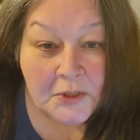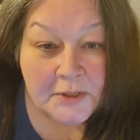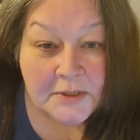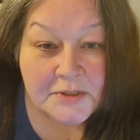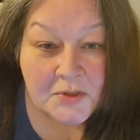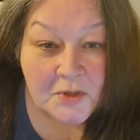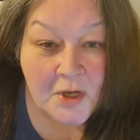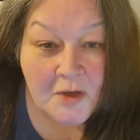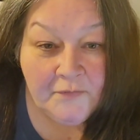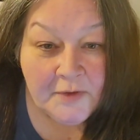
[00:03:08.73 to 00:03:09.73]
Kids are
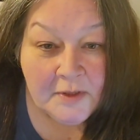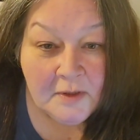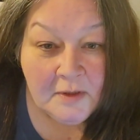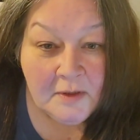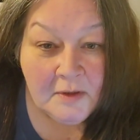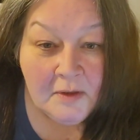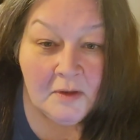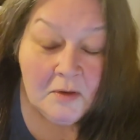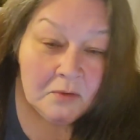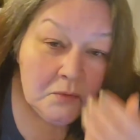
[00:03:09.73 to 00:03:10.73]
coughing.
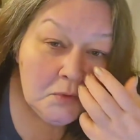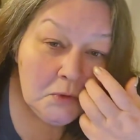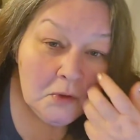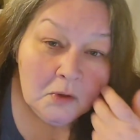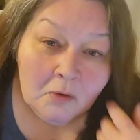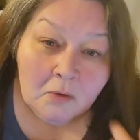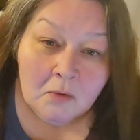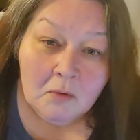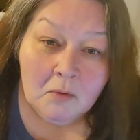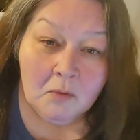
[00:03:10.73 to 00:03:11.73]
Oh
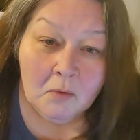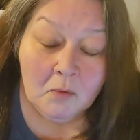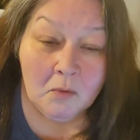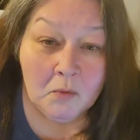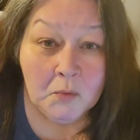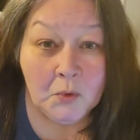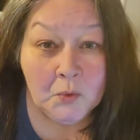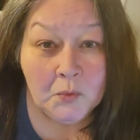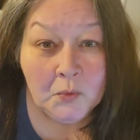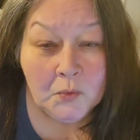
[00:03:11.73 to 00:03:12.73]
no,
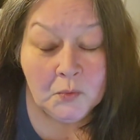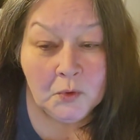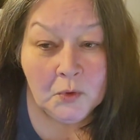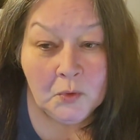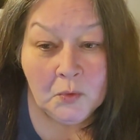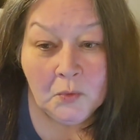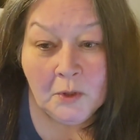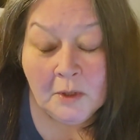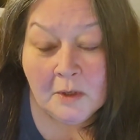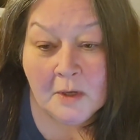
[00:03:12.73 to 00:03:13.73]
no.
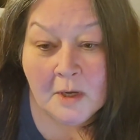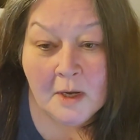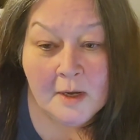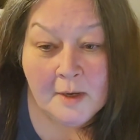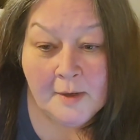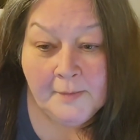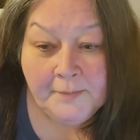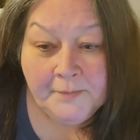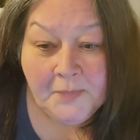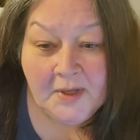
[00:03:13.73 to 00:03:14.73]

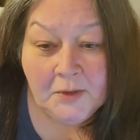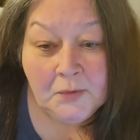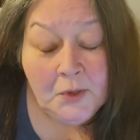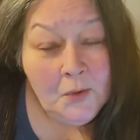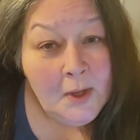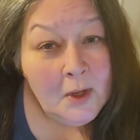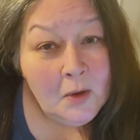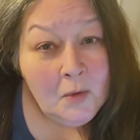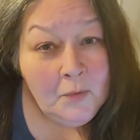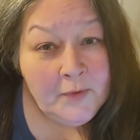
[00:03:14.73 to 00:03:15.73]
I don't know
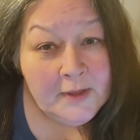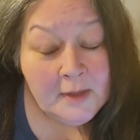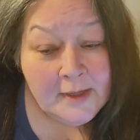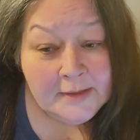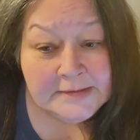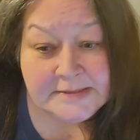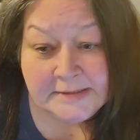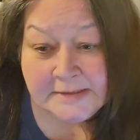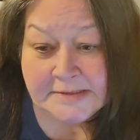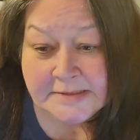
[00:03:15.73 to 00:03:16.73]
how they like
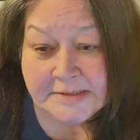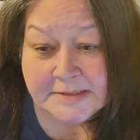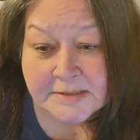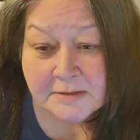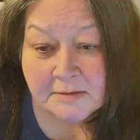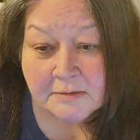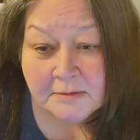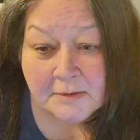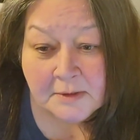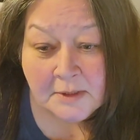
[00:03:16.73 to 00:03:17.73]
teas.
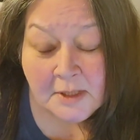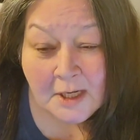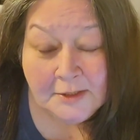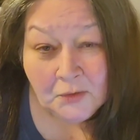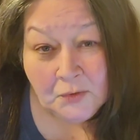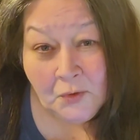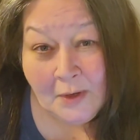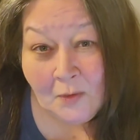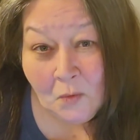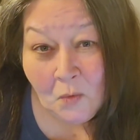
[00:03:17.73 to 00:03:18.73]
I don't know
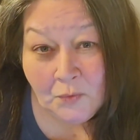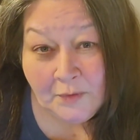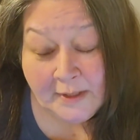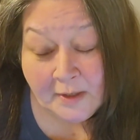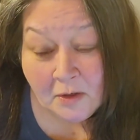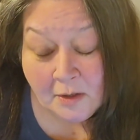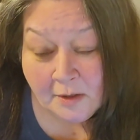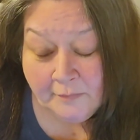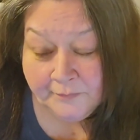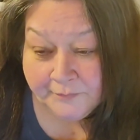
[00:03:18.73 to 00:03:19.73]
how old they are.